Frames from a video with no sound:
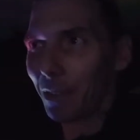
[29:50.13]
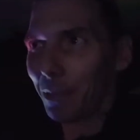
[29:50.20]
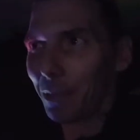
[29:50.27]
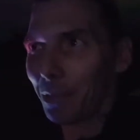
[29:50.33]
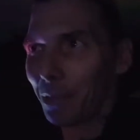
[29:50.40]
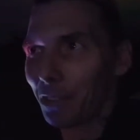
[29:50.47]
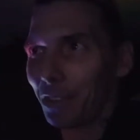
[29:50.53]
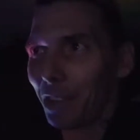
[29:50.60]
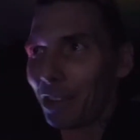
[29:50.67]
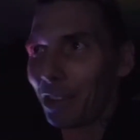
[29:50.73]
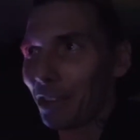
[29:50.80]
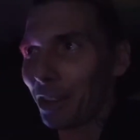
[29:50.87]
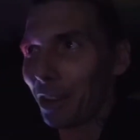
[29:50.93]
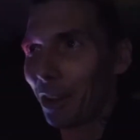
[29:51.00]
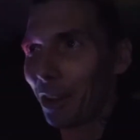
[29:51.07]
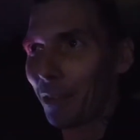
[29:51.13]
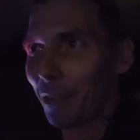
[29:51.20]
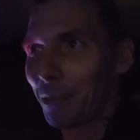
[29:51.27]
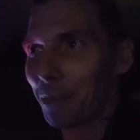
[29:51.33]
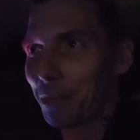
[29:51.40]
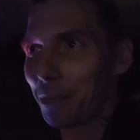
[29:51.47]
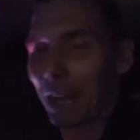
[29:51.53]
citizen of
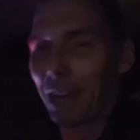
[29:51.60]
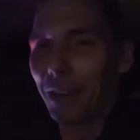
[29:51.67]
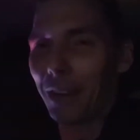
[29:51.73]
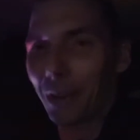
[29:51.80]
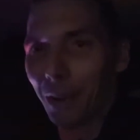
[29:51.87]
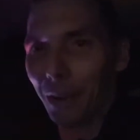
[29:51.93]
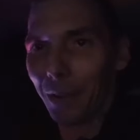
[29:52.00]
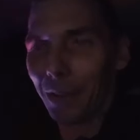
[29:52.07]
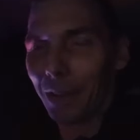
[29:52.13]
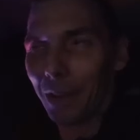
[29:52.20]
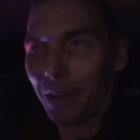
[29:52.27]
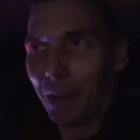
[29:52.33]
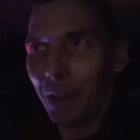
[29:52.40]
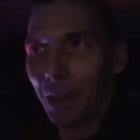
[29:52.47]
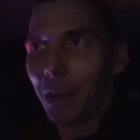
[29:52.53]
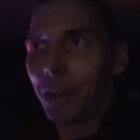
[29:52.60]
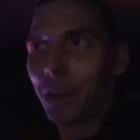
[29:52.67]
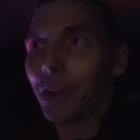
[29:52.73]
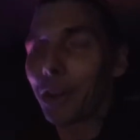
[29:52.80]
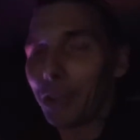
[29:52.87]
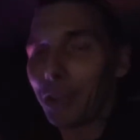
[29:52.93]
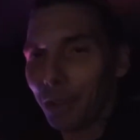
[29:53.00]
planet Earth,
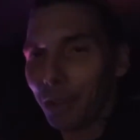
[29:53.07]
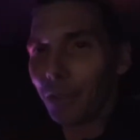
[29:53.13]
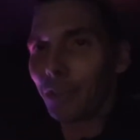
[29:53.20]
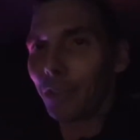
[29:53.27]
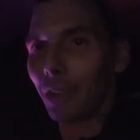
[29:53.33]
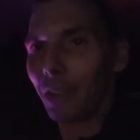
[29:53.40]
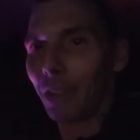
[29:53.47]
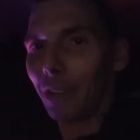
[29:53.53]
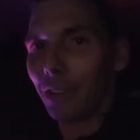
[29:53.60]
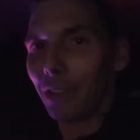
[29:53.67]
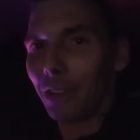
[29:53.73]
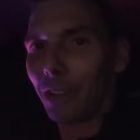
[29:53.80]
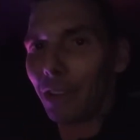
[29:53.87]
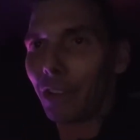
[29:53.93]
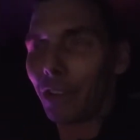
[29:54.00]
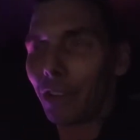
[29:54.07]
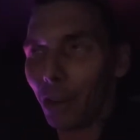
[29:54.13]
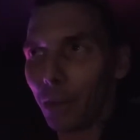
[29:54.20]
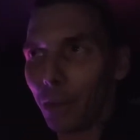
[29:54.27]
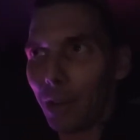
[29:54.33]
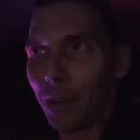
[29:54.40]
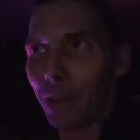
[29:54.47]
could use it to
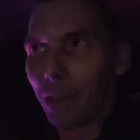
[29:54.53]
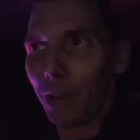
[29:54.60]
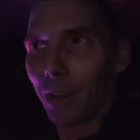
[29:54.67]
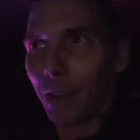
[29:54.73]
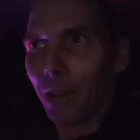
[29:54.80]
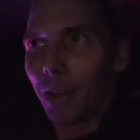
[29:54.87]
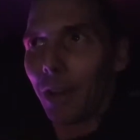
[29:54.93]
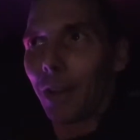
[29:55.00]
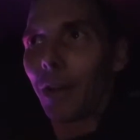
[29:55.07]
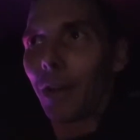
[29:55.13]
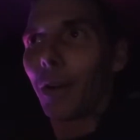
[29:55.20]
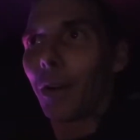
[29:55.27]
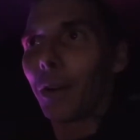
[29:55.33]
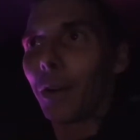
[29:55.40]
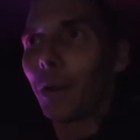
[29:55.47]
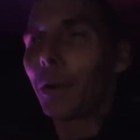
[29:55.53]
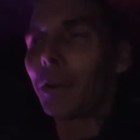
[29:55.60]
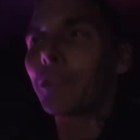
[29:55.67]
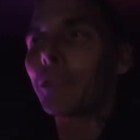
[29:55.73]
determine or to